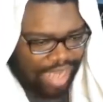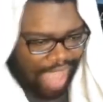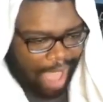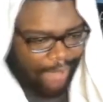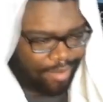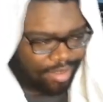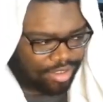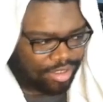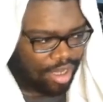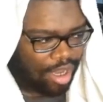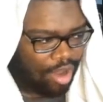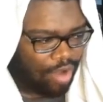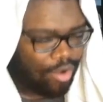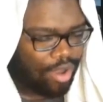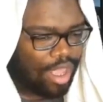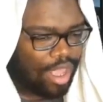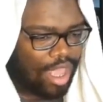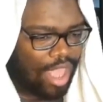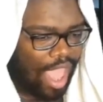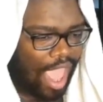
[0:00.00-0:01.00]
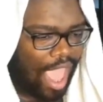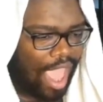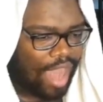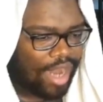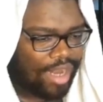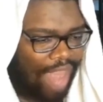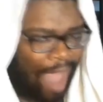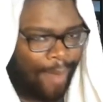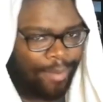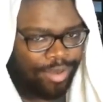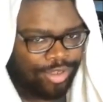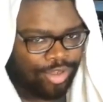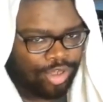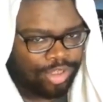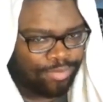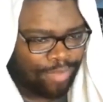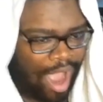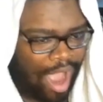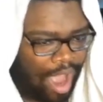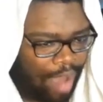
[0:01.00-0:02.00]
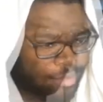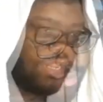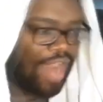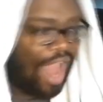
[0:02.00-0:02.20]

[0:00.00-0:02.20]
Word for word: Yamato and Yamato's mom.